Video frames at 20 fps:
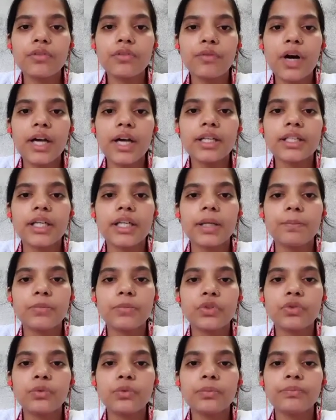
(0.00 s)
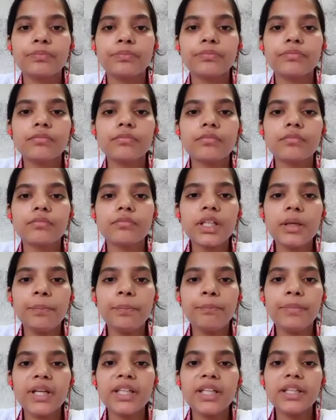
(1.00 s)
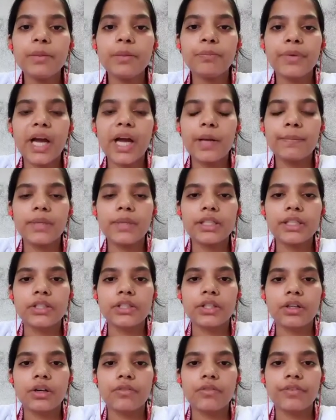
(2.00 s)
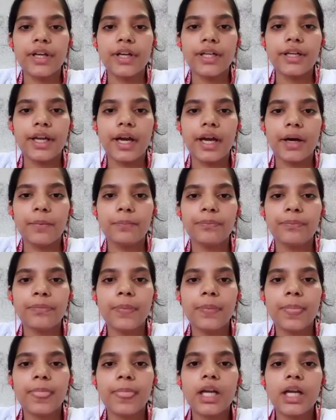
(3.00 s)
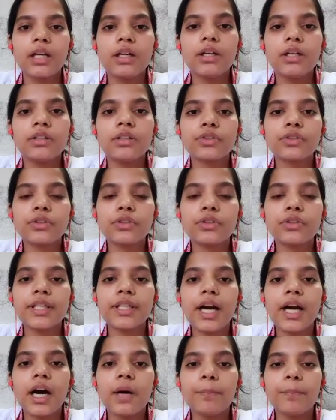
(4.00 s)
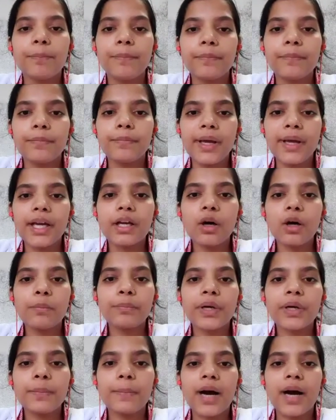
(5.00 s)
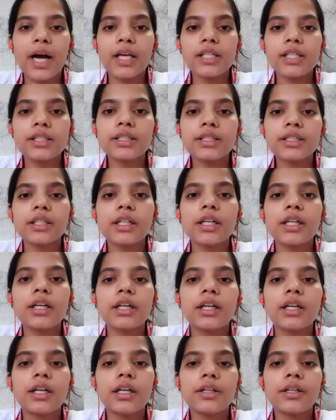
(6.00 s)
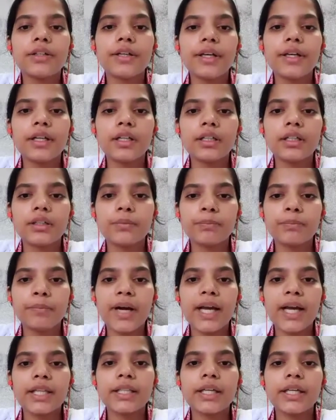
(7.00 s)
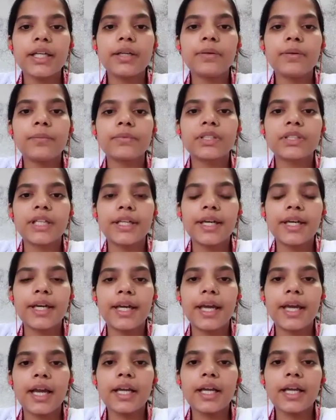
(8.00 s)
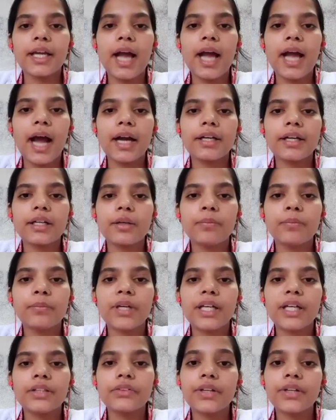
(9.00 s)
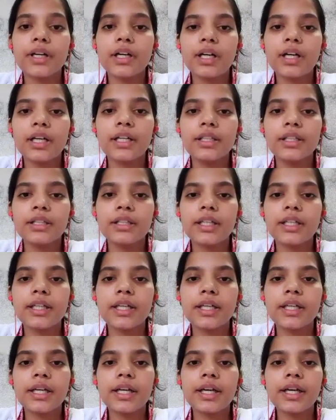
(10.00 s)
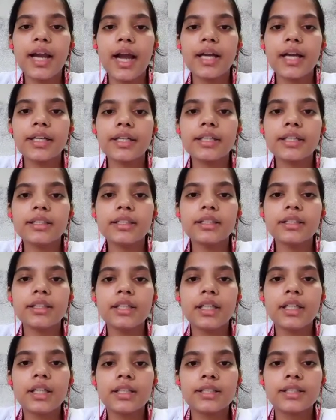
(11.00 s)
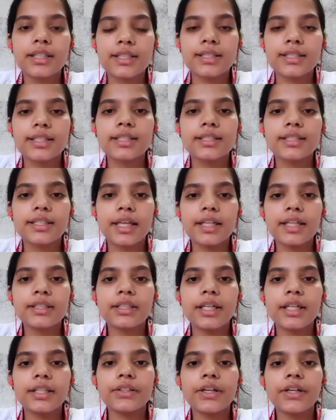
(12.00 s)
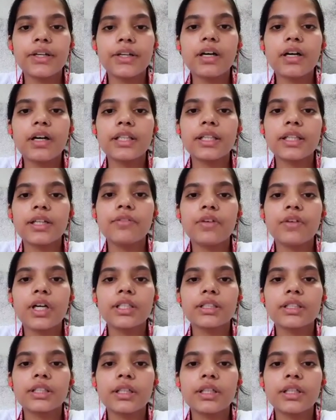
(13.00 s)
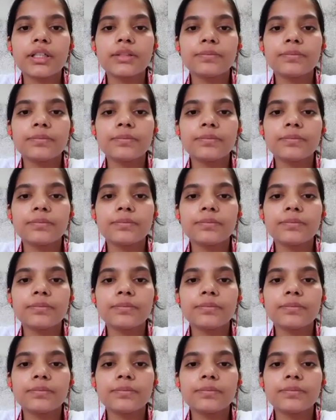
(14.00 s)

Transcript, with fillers: want him to be the prime minister of India. So the, a big compromise uh, by the syndicate and uh, Indra in the year 1966, Indira Gandhi was uh,